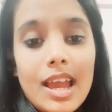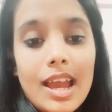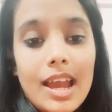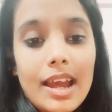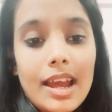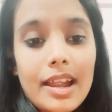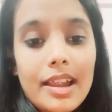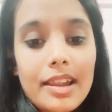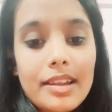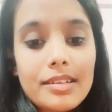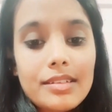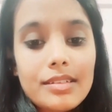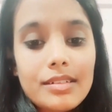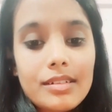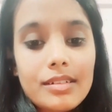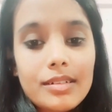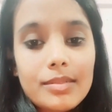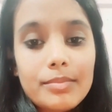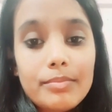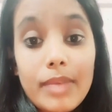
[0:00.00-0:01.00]
and
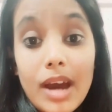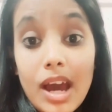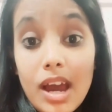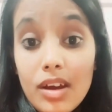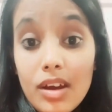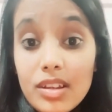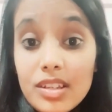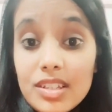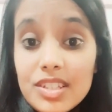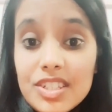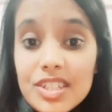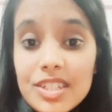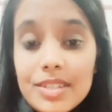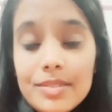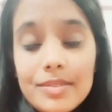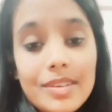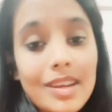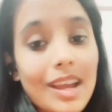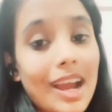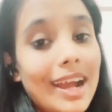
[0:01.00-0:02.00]

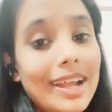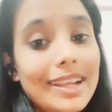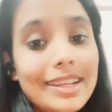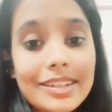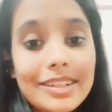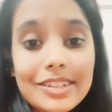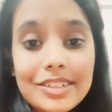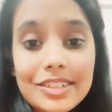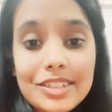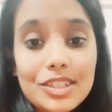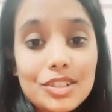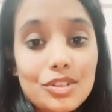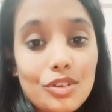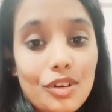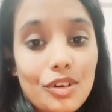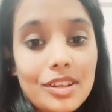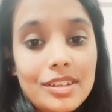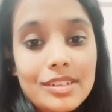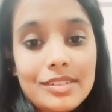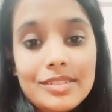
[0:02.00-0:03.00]
biology, I learned it
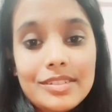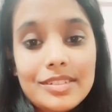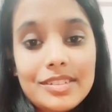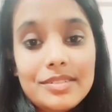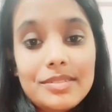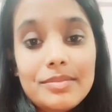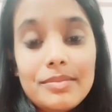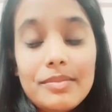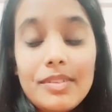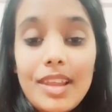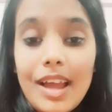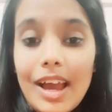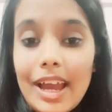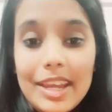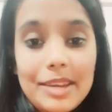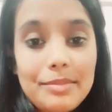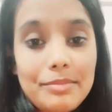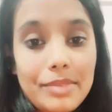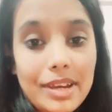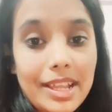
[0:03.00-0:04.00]
all
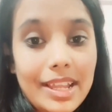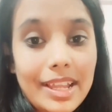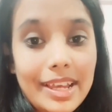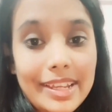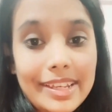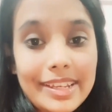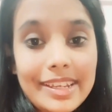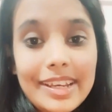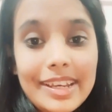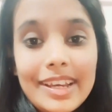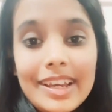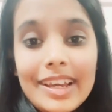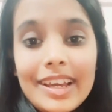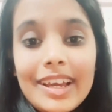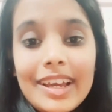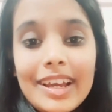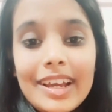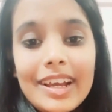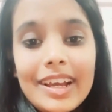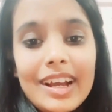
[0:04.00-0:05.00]
line by line.
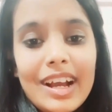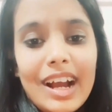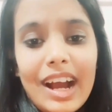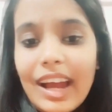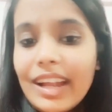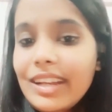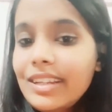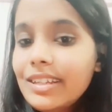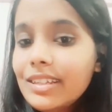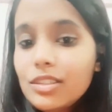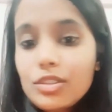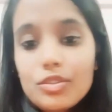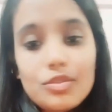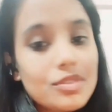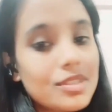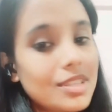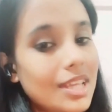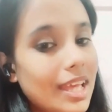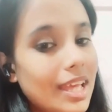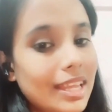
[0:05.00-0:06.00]
I didn't
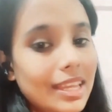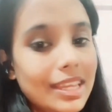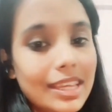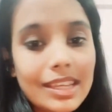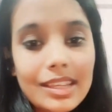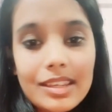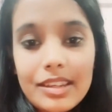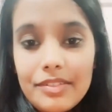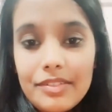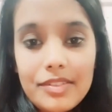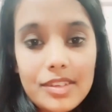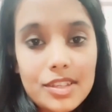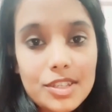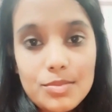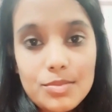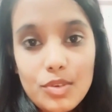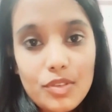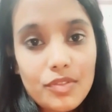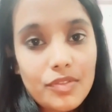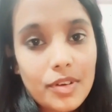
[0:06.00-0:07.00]
use any reference
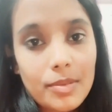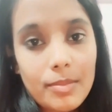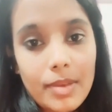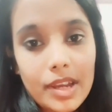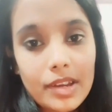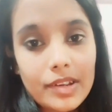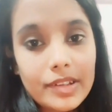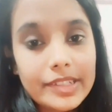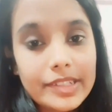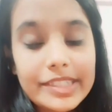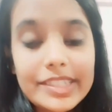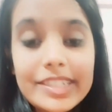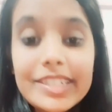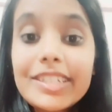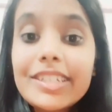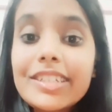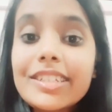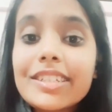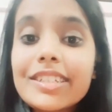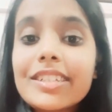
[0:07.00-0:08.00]
book for
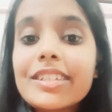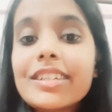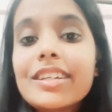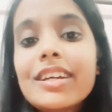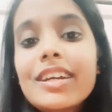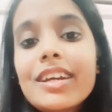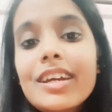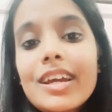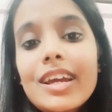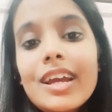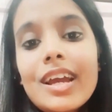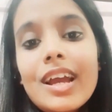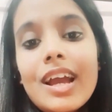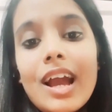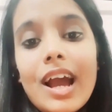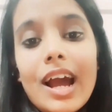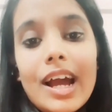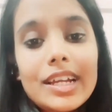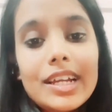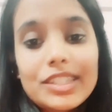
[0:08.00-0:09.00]
biology.
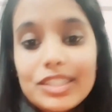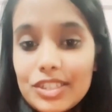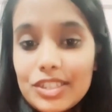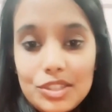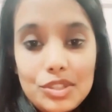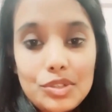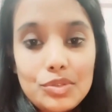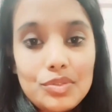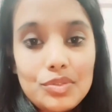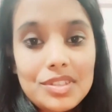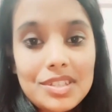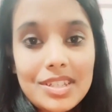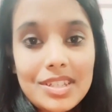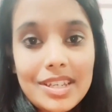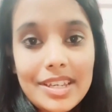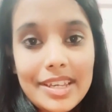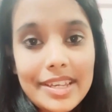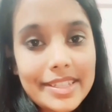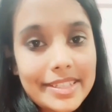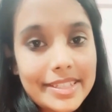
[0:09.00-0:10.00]
I just used
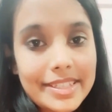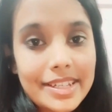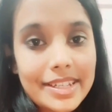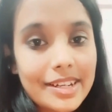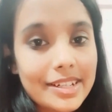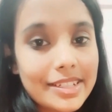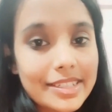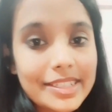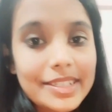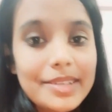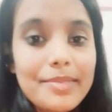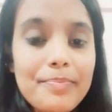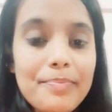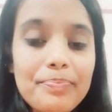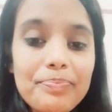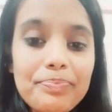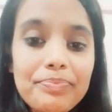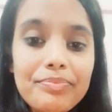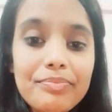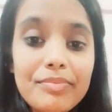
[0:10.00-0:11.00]
NCRT
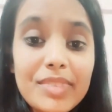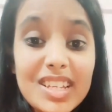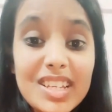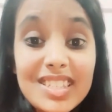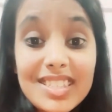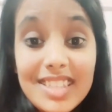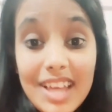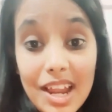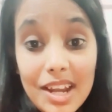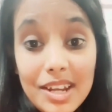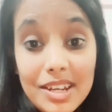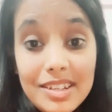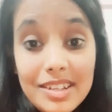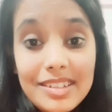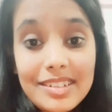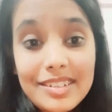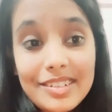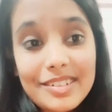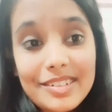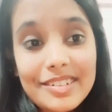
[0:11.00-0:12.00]
because that
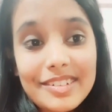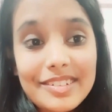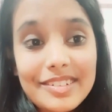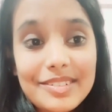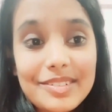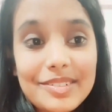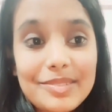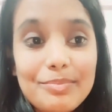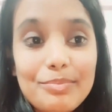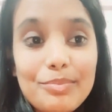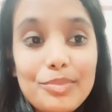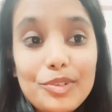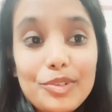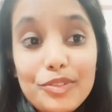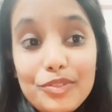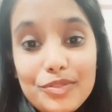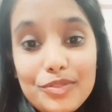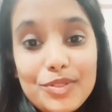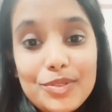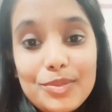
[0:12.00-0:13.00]

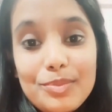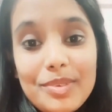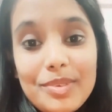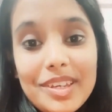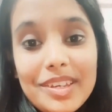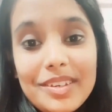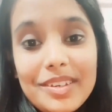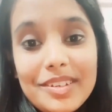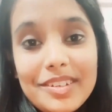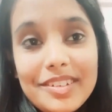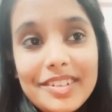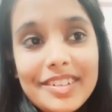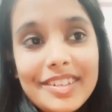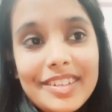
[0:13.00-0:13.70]
proved to be